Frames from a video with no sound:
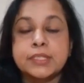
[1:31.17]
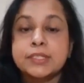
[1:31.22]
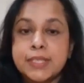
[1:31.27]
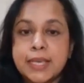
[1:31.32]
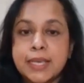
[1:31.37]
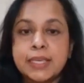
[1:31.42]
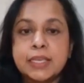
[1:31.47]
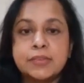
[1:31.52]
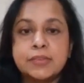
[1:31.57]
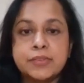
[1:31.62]
The
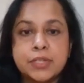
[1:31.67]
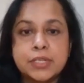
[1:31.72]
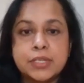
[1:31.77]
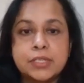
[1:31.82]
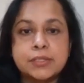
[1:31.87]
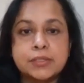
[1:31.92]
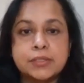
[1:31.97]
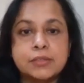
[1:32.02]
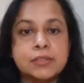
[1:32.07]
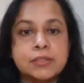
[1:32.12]
second
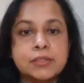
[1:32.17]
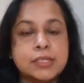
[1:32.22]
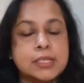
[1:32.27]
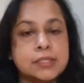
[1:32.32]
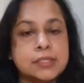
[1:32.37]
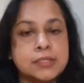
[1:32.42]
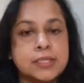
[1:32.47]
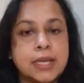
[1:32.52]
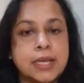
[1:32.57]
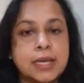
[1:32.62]
reason
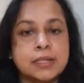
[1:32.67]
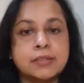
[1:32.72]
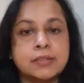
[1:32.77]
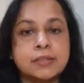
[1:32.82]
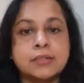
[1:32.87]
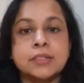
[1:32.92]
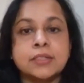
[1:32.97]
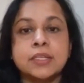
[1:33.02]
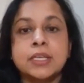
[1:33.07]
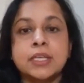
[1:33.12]
is
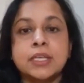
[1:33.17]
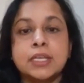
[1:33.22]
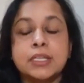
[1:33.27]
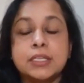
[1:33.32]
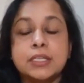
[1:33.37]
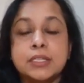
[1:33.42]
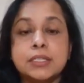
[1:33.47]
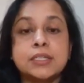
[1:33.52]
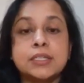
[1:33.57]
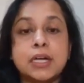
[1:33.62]
that
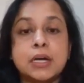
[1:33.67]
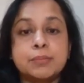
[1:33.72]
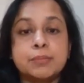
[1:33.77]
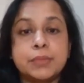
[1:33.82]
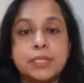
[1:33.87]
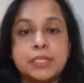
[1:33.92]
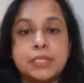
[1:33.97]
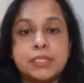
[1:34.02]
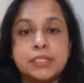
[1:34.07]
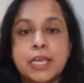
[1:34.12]
Indian
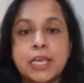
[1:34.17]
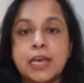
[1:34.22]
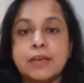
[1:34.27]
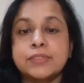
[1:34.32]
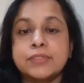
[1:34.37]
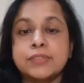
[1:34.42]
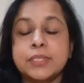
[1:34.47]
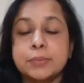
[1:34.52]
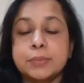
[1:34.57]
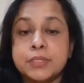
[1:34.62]
companies
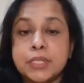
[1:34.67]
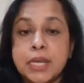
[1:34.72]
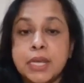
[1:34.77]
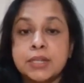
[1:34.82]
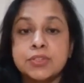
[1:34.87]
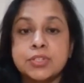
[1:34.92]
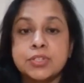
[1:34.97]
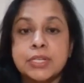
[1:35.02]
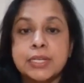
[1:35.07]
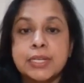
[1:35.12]
have
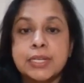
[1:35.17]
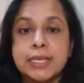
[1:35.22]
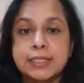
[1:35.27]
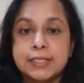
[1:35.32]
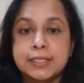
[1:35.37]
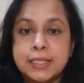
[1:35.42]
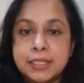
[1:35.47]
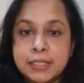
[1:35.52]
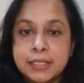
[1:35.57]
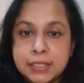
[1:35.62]
substantial
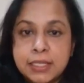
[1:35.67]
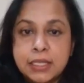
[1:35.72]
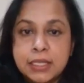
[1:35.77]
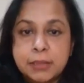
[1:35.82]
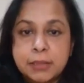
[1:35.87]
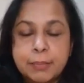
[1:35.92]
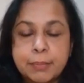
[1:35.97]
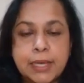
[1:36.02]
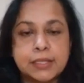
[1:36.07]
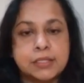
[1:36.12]
existing
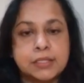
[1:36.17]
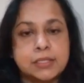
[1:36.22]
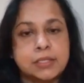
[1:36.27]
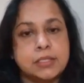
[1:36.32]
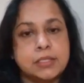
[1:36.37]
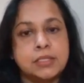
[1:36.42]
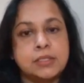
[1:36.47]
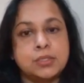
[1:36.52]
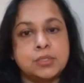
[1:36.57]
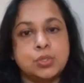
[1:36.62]

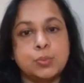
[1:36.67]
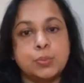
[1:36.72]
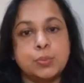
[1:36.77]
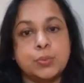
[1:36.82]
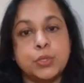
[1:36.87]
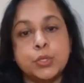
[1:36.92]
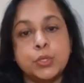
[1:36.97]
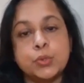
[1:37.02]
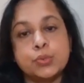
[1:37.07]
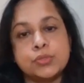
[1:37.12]
capacities to
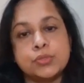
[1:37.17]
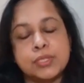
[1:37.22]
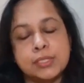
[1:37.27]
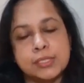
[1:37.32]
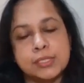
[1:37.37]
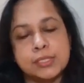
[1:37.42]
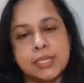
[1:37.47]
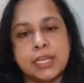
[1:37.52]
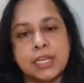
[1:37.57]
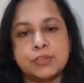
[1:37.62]
produce
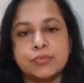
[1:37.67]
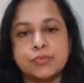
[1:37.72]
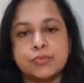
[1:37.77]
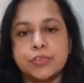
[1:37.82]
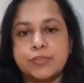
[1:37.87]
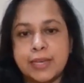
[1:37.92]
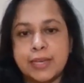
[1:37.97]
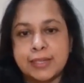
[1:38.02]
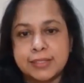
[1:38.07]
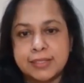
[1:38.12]
this kind of
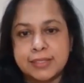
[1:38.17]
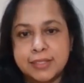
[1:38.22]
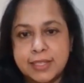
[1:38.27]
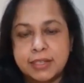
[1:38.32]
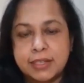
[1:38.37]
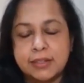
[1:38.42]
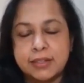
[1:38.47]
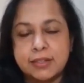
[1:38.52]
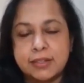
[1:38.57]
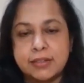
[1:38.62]
a
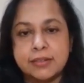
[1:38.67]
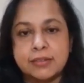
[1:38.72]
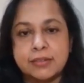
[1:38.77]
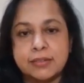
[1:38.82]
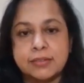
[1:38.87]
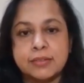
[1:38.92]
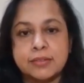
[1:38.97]
vaccine.